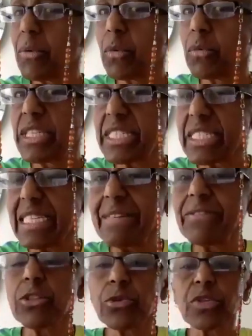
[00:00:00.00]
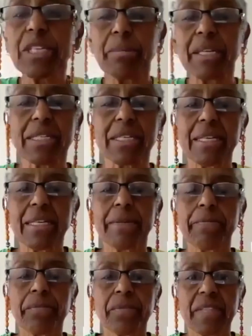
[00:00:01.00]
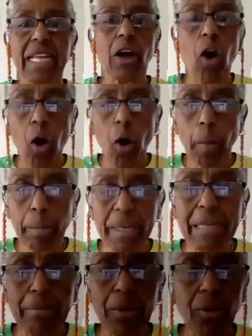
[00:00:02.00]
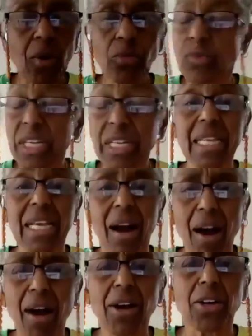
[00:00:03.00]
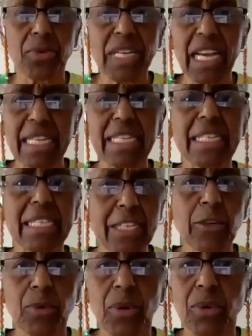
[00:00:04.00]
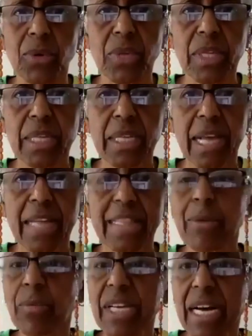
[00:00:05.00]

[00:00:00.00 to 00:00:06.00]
receive the treatment that all people really are created equal, and that we